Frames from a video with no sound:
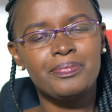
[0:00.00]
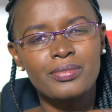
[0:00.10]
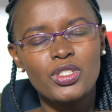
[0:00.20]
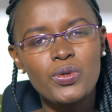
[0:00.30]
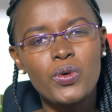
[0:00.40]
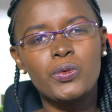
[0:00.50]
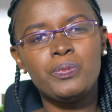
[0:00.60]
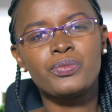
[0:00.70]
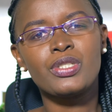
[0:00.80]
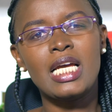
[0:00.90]

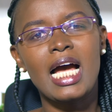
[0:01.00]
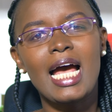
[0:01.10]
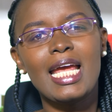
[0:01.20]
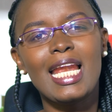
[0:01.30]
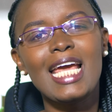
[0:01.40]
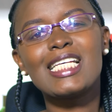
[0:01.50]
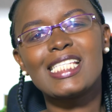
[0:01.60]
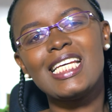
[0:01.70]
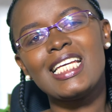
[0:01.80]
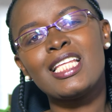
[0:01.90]
I like
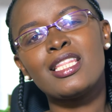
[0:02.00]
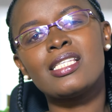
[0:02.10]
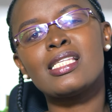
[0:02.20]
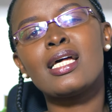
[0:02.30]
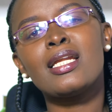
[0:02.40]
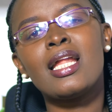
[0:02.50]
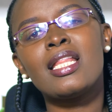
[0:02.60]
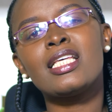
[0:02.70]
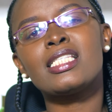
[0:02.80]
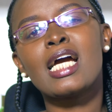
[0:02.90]
saying
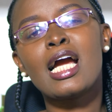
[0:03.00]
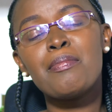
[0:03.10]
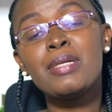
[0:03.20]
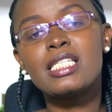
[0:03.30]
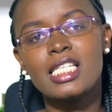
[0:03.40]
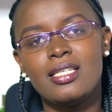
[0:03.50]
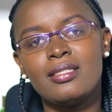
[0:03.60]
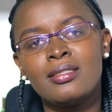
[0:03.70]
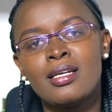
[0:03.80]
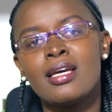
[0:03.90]
there's a committee
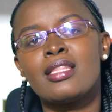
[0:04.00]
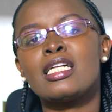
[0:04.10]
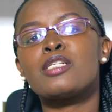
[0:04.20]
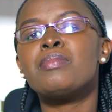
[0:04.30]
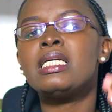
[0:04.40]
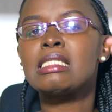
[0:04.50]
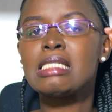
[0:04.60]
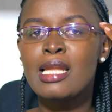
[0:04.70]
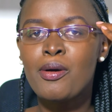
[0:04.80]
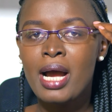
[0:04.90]
that meets
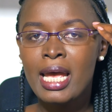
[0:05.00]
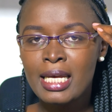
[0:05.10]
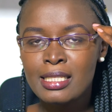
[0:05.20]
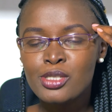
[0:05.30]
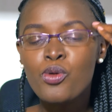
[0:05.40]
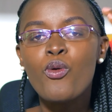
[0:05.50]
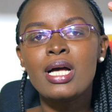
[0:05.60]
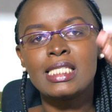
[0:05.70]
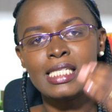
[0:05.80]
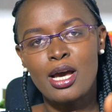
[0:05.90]
in our heads
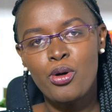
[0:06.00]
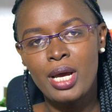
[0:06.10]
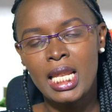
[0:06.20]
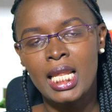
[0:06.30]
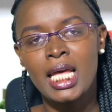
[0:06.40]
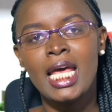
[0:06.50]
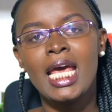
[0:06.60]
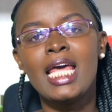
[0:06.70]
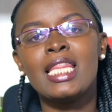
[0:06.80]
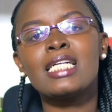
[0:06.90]
once in a while.
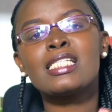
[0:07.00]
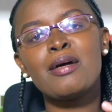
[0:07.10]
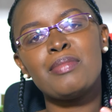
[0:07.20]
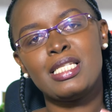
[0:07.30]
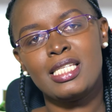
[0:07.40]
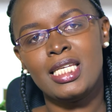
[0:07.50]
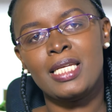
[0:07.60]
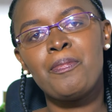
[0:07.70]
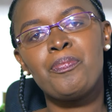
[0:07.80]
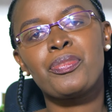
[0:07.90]
And that committee,
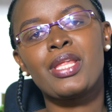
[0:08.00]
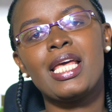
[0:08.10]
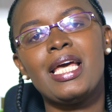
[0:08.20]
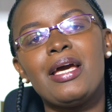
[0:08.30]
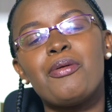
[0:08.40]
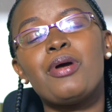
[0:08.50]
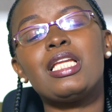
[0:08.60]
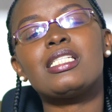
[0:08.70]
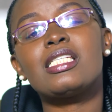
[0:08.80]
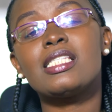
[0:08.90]
when
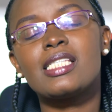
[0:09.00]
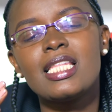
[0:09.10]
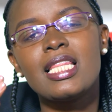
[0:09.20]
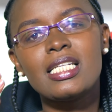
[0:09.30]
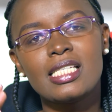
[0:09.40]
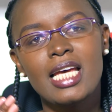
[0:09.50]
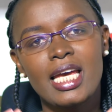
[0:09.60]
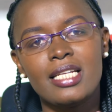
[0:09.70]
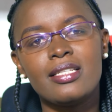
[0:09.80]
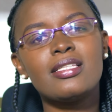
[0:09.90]
it is in that
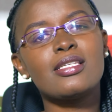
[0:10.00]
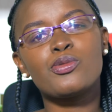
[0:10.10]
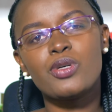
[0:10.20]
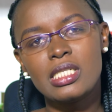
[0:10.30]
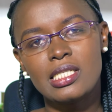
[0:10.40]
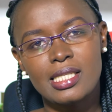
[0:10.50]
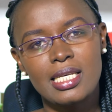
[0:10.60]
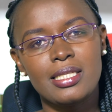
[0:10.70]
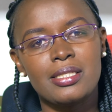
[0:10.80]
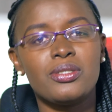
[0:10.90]
head, this is what it
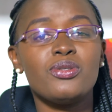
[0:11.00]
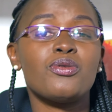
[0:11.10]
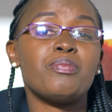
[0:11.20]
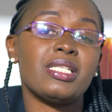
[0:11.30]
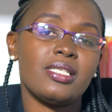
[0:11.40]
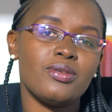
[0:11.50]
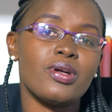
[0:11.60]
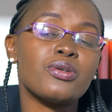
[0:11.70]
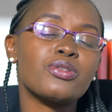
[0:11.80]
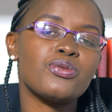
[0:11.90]
says. Betty, you are
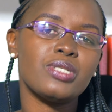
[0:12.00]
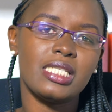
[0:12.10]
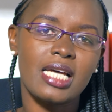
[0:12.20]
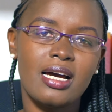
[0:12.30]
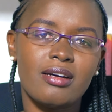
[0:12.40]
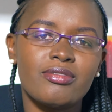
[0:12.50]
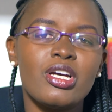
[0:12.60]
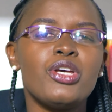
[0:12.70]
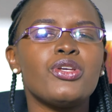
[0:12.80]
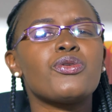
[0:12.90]
not good enough.
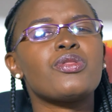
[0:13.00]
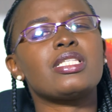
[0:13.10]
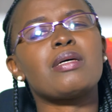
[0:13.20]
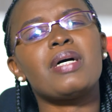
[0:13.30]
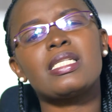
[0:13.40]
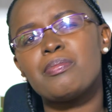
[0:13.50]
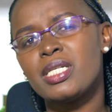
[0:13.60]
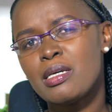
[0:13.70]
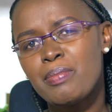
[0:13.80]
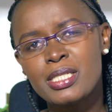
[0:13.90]
There's a
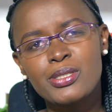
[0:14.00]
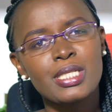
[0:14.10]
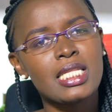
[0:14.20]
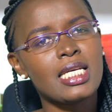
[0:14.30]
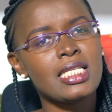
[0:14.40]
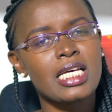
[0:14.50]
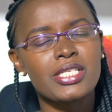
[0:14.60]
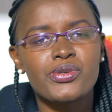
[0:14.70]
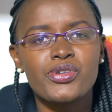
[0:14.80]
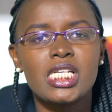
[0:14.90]
better person in the
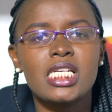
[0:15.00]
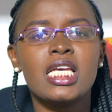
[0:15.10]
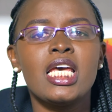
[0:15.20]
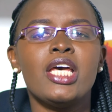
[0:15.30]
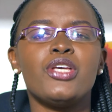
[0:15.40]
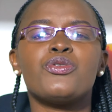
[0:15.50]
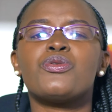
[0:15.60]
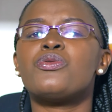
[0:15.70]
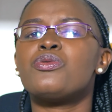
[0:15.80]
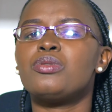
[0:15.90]
industry.
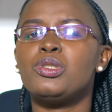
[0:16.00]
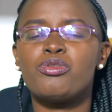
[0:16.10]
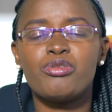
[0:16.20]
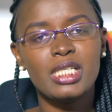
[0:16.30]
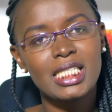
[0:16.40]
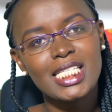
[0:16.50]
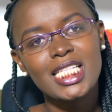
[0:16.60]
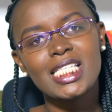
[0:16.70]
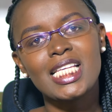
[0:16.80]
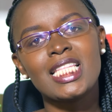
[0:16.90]
You failed
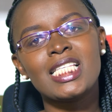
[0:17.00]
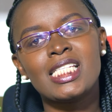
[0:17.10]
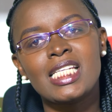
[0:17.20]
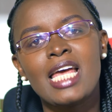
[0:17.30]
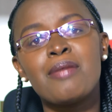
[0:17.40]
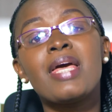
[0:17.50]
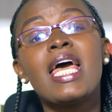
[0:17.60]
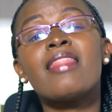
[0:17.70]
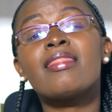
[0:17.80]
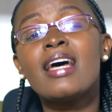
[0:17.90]
this and this time.
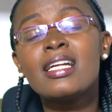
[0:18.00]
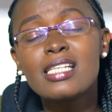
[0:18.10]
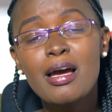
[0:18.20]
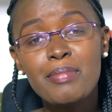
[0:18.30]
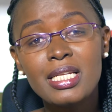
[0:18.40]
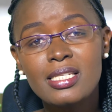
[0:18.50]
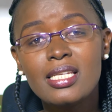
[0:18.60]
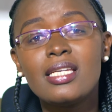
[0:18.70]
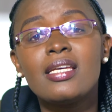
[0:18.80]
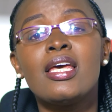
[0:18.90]
And that
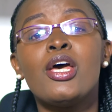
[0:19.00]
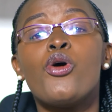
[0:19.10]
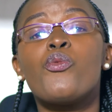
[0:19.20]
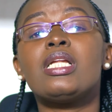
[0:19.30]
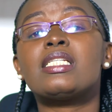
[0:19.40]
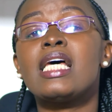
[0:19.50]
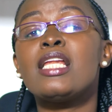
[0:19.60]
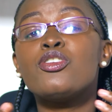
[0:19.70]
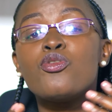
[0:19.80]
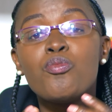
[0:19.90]
committee will tell
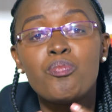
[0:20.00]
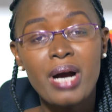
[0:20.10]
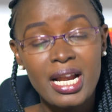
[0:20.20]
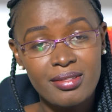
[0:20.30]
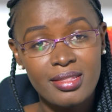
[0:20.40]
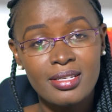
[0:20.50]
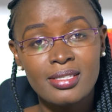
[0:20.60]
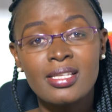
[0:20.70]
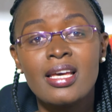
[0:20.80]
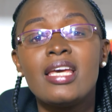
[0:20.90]
you bad
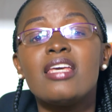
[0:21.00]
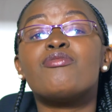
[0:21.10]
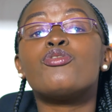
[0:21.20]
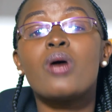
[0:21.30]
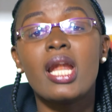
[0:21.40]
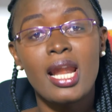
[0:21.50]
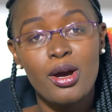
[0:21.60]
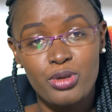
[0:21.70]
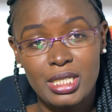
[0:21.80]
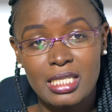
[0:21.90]
things if you
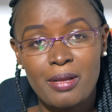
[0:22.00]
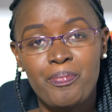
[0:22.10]
allow it.